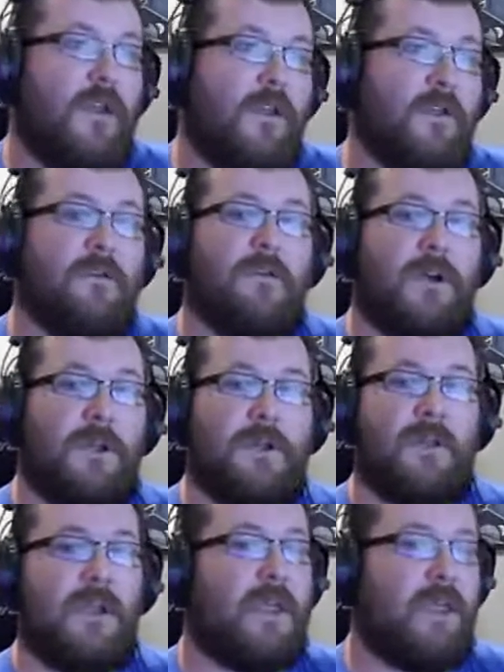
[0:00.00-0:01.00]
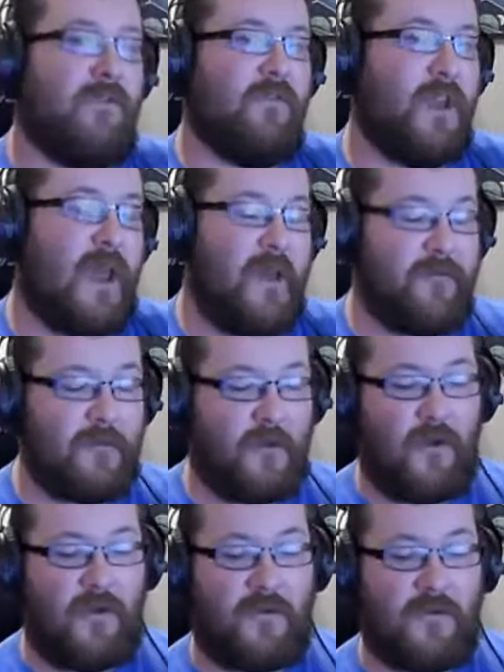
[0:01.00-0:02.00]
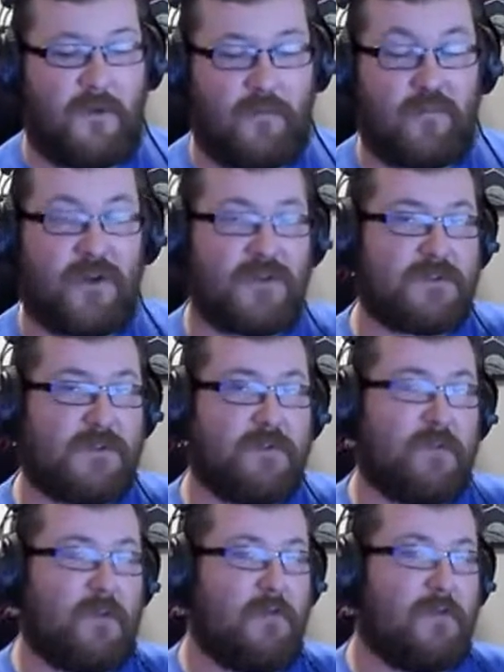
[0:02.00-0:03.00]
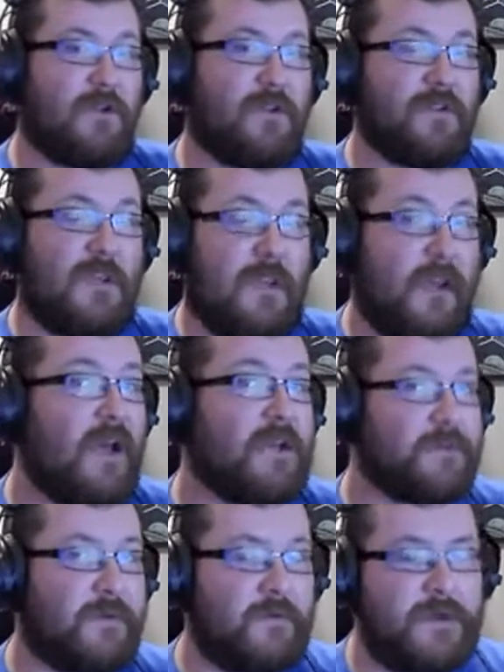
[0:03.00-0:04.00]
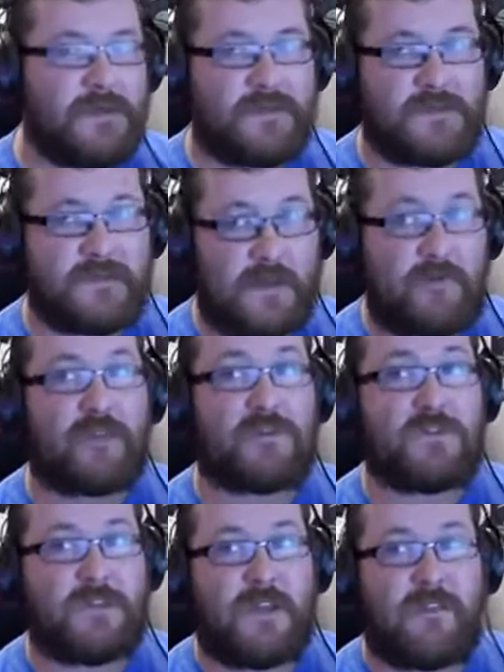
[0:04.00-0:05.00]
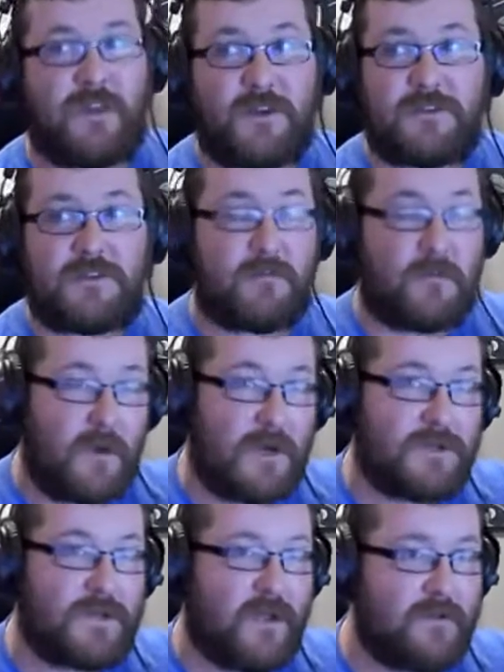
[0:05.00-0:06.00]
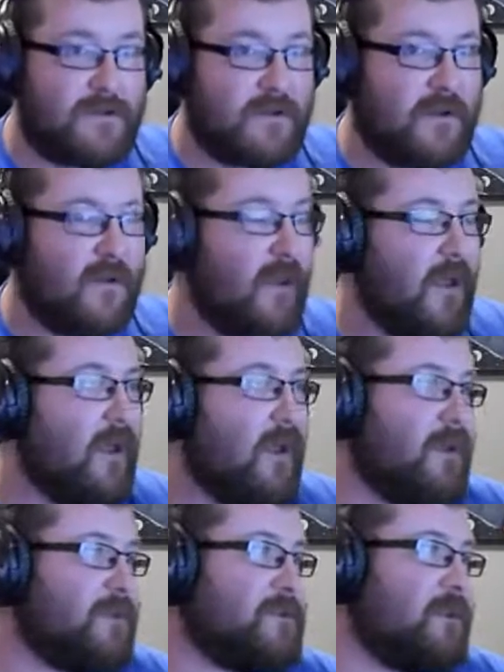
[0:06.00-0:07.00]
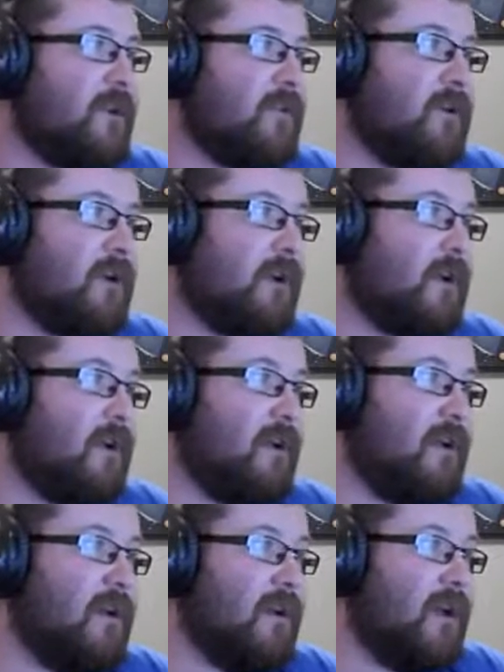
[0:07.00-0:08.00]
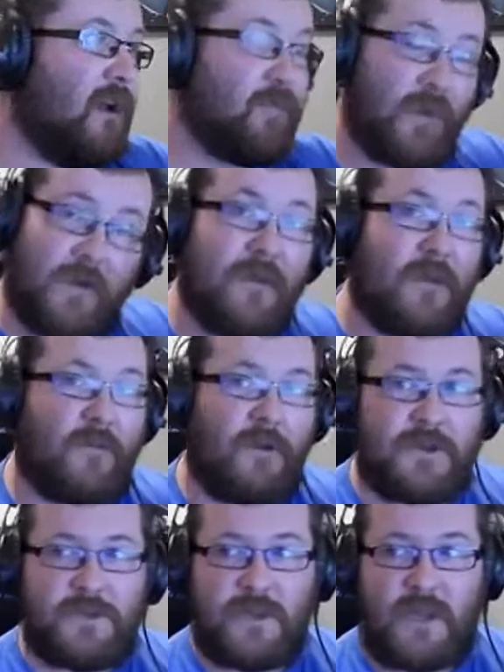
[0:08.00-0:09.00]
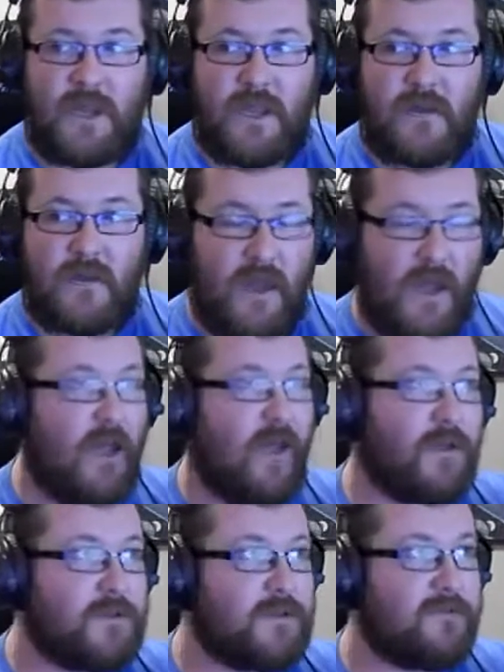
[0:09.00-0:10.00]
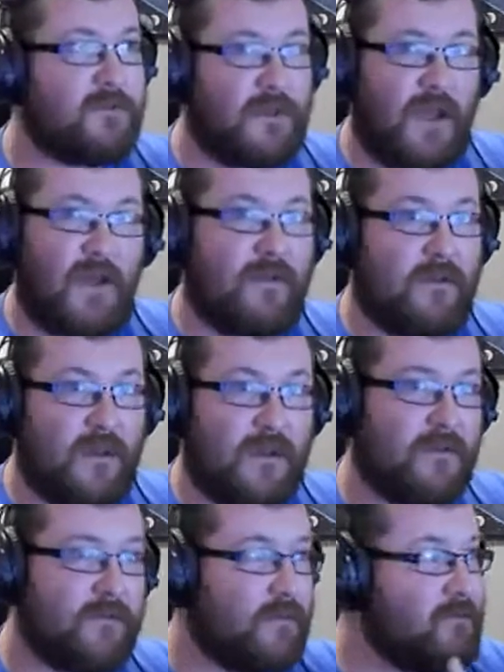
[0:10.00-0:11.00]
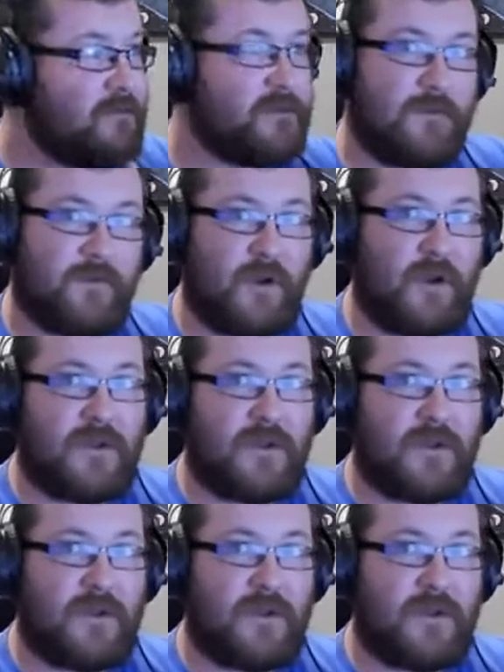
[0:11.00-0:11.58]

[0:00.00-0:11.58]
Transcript: Like even after all the buzz and everything going on, it has been a while since I personally have actually watched Avatar. So I'm probably gonna watch it, and I also have got like a new super